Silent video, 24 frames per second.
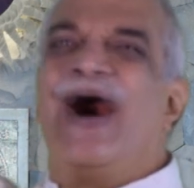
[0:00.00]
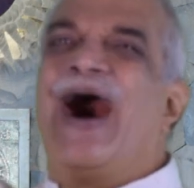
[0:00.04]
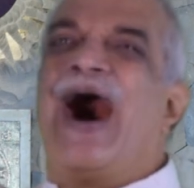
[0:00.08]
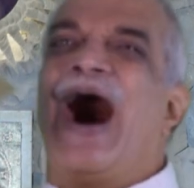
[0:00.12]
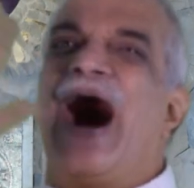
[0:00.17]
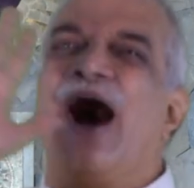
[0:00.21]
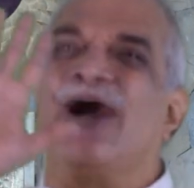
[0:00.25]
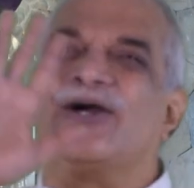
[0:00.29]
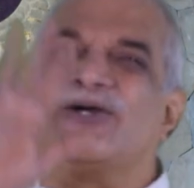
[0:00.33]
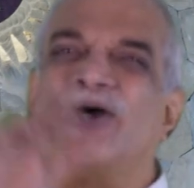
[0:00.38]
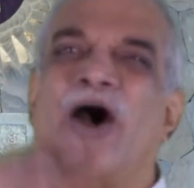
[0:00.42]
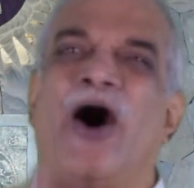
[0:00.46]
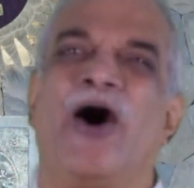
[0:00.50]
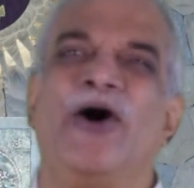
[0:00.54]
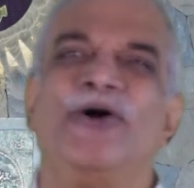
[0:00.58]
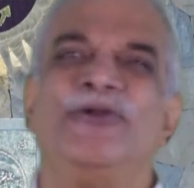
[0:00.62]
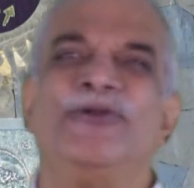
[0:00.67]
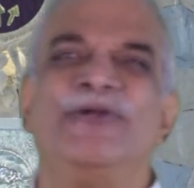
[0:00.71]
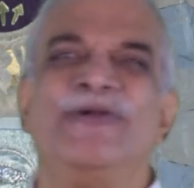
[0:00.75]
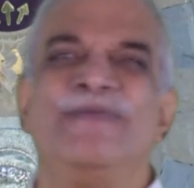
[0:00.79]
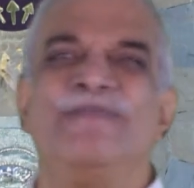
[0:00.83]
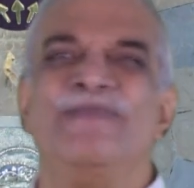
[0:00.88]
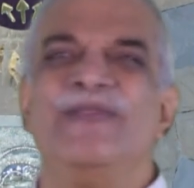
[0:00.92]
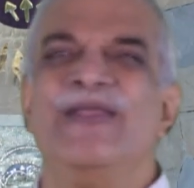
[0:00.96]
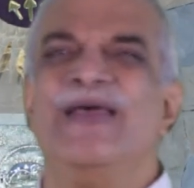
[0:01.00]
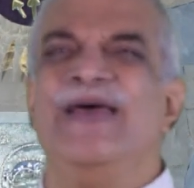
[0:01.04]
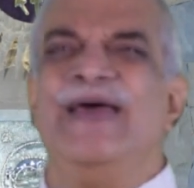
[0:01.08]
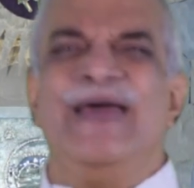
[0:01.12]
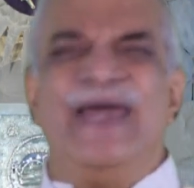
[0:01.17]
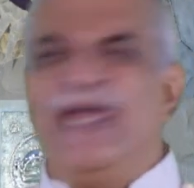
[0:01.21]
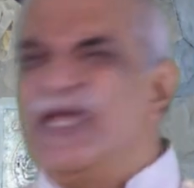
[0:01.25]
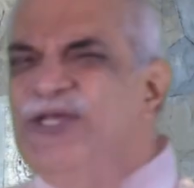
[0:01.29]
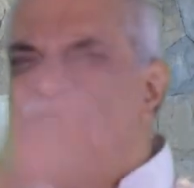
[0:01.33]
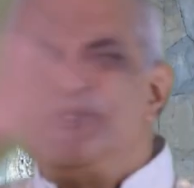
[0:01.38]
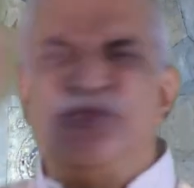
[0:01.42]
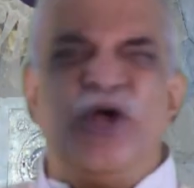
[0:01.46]
Our God
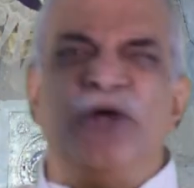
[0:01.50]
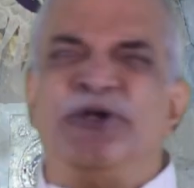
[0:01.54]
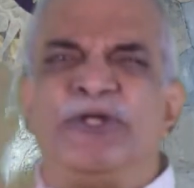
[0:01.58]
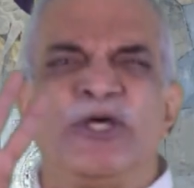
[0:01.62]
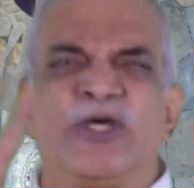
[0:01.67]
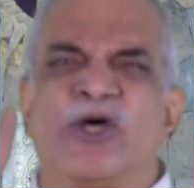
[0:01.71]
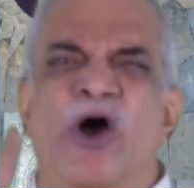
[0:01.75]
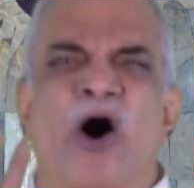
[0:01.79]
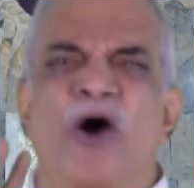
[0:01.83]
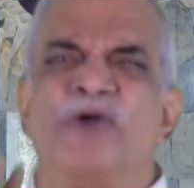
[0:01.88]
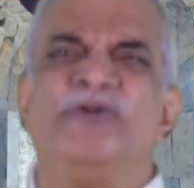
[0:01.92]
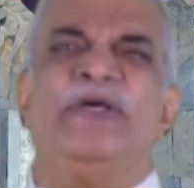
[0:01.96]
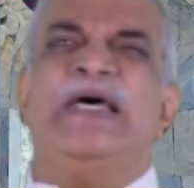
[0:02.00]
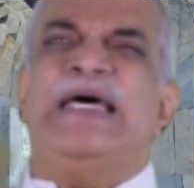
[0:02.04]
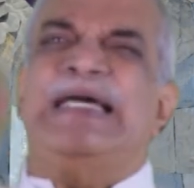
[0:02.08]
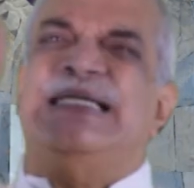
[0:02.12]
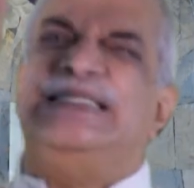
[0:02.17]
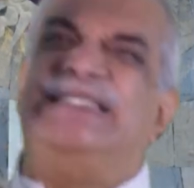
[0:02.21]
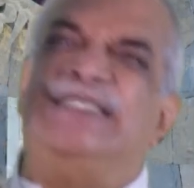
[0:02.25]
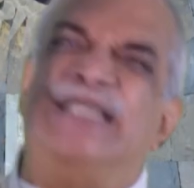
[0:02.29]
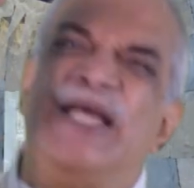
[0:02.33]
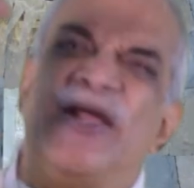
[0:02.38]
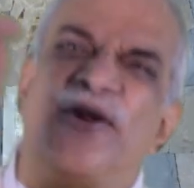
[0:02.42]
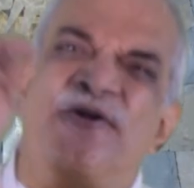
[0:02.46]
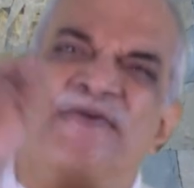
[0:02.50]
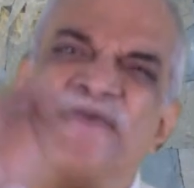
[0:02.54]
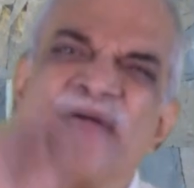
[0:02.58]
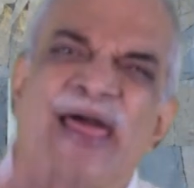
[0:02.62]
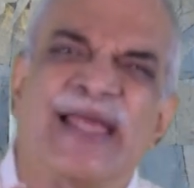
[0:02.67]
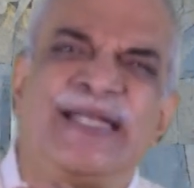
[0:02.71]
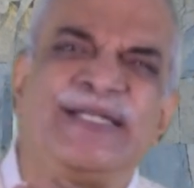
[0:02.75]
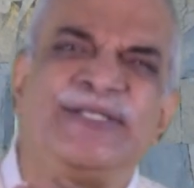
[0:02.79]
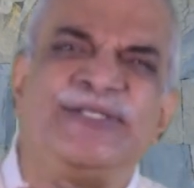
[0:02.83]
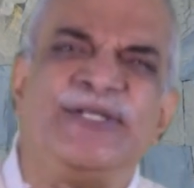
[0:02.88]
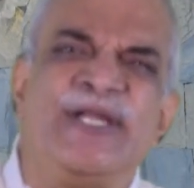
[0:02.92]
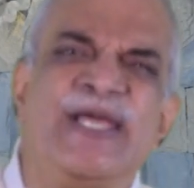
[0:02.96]
is not a God
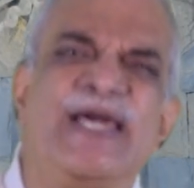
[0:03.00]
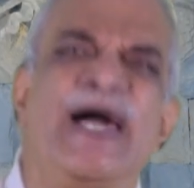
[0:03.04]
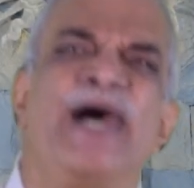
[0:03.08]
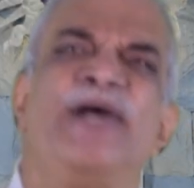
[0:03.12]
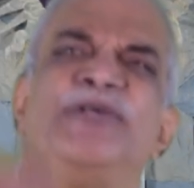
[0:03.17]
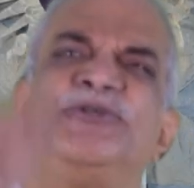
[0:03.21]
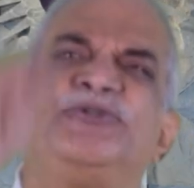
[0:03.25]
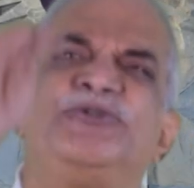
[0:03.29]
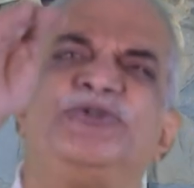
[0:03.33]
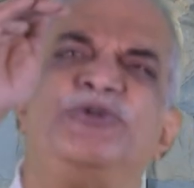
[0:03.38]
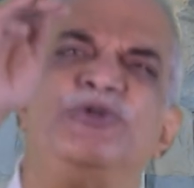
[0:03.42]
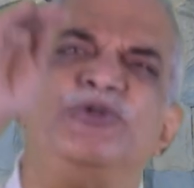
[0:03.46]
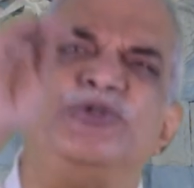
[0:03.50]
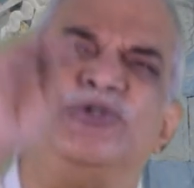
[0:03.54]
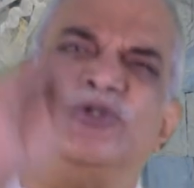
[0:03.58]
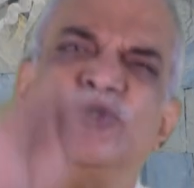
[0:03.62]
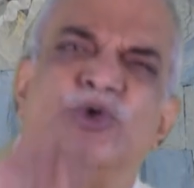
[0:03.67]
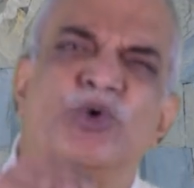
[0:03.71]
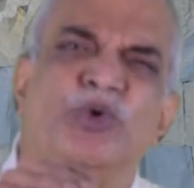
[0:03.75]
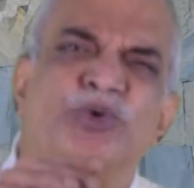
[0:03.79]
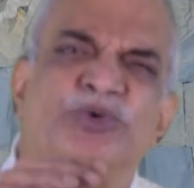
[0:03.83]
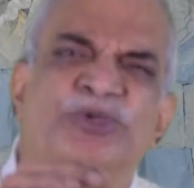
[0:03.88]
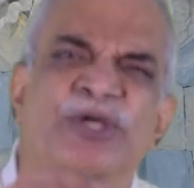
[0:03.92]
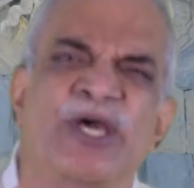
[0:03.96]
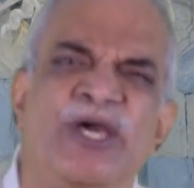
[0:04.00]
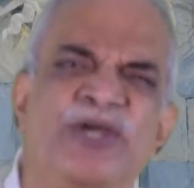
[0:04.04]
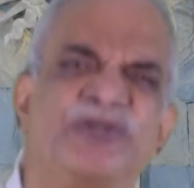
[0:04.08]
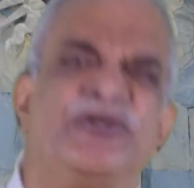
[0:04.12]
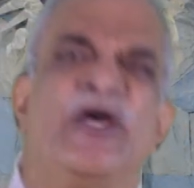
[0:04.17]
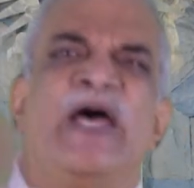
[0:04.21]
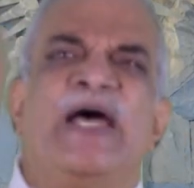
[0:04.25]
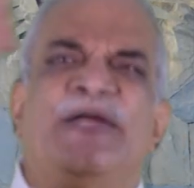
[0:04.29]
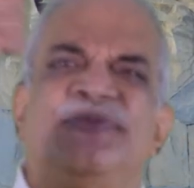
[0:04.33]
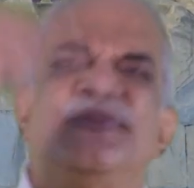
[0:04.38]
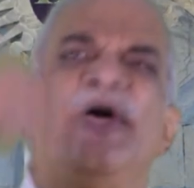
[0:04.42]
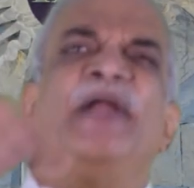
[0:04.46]
directing us to do things
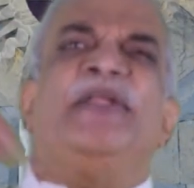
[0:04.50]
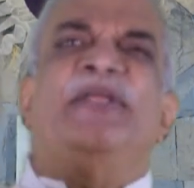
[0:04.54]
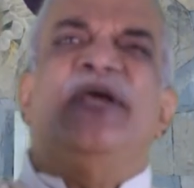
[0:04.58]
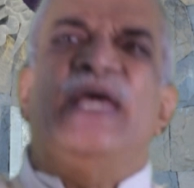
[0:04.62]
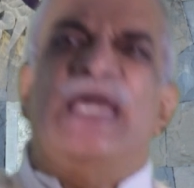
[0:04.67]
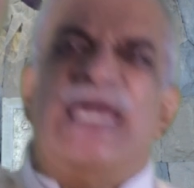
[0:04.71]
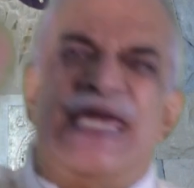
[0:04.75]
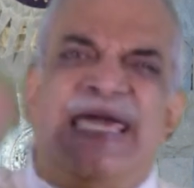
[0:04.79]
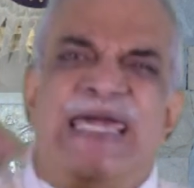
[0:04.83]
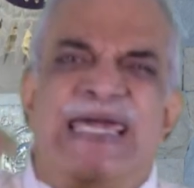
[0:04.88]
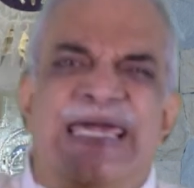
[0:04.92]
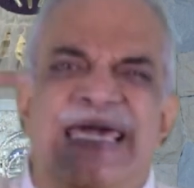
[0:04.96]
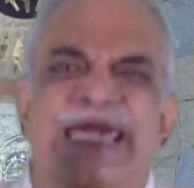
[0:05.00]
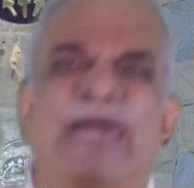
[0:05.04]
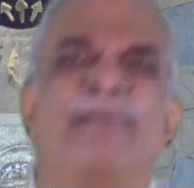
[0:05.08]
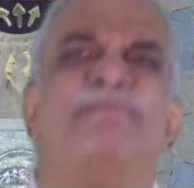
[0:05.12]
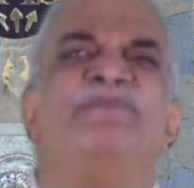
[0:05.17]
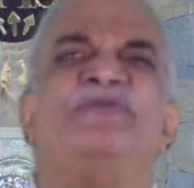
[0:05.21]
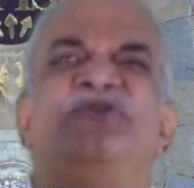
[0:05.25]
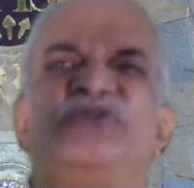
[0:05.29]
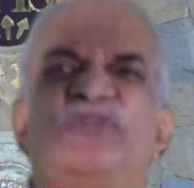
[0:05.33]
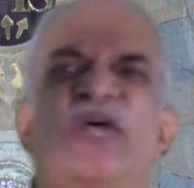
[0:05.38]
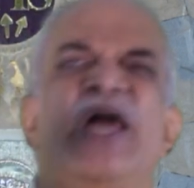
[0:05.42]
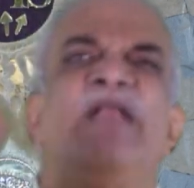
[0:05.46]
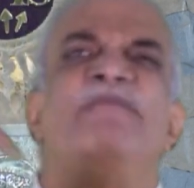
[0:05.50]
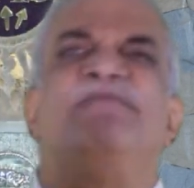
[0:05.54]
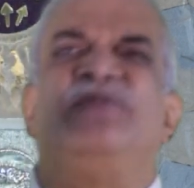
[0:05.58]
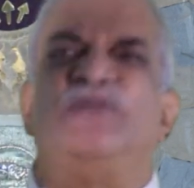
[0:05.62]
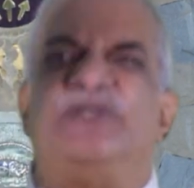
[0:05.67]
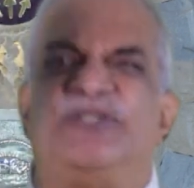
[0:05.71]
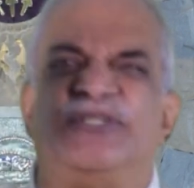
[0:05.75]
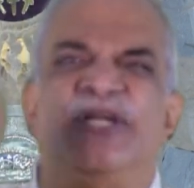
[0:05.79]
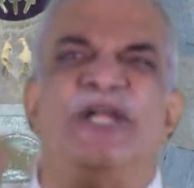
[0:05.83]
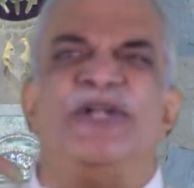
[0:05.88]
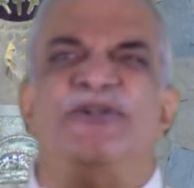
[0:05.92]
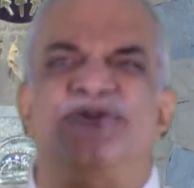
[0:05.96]
that He Himself
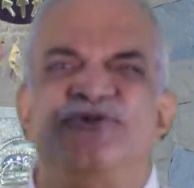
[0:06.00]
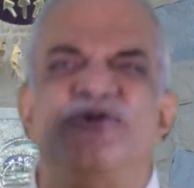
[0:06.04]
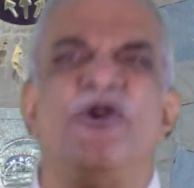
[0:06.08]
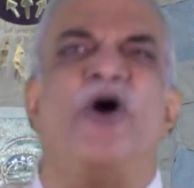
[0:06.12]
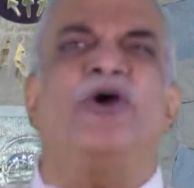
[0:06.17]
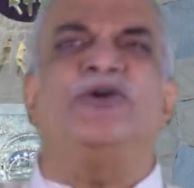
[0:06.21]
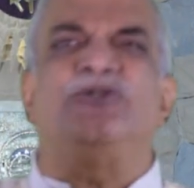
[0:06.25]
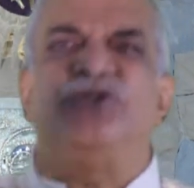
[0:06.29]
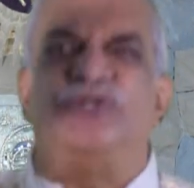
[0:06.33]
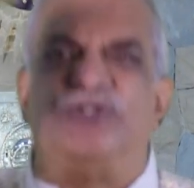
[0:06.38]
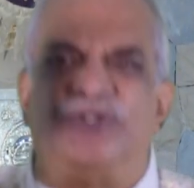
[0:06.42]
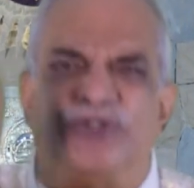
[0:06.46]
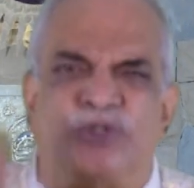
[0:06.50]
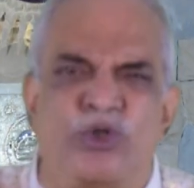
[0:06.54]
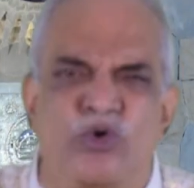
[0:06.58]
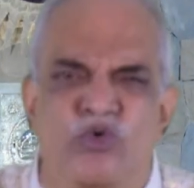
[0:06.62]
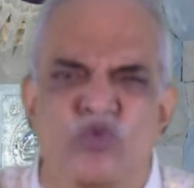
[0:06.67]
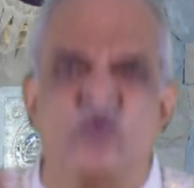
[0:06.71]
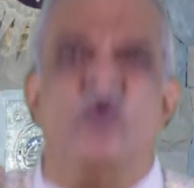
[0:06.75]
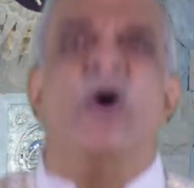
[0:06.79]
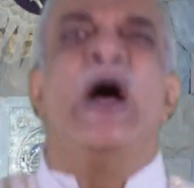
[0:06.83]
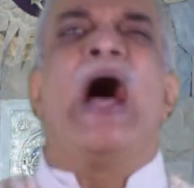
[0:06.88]
did not do?